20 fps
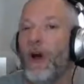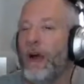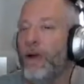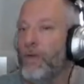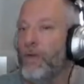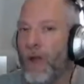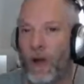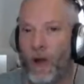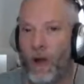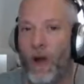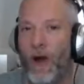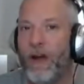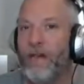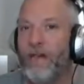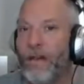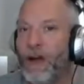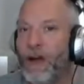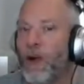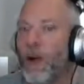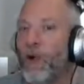acquired
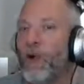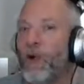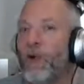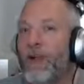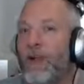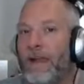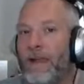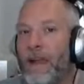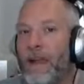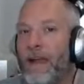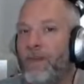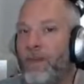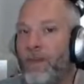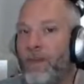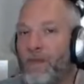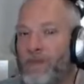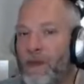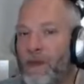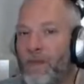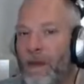very early in life, or
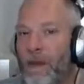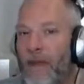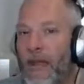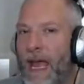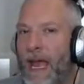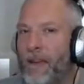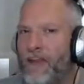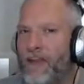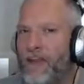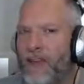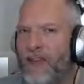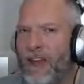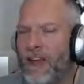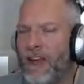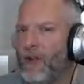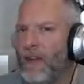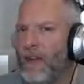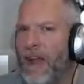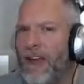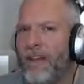something that happens
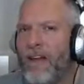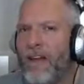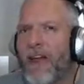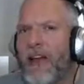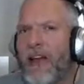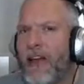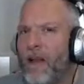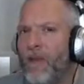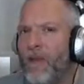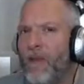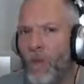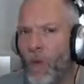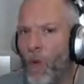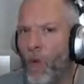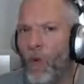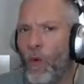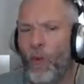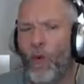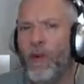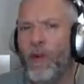later in life?
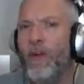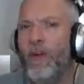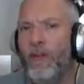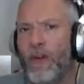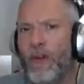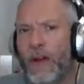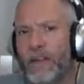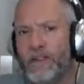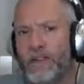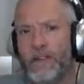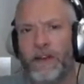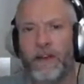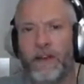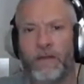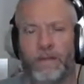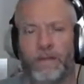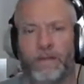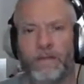What are your thoughts there?